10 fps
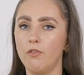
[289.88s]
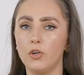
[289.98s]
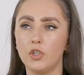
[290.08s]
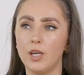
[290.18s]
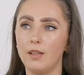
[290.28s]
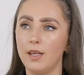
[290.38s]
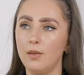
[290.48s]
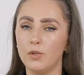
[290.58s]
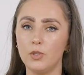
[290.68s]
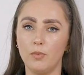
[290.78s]
for our chili,
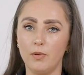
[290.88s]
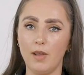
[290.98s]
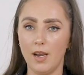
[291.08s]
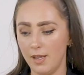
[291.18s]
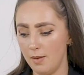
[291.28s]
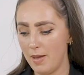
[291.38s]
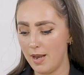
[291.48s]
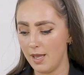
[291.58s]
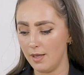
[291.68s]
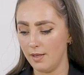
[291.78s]
which will be ready in a
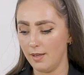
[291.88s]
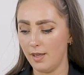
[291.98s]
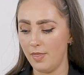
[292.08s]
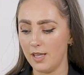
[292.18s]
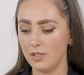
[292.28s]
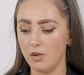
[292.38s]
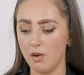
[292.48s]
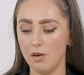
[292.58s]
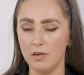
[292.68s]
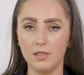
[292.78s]
minute. And that's our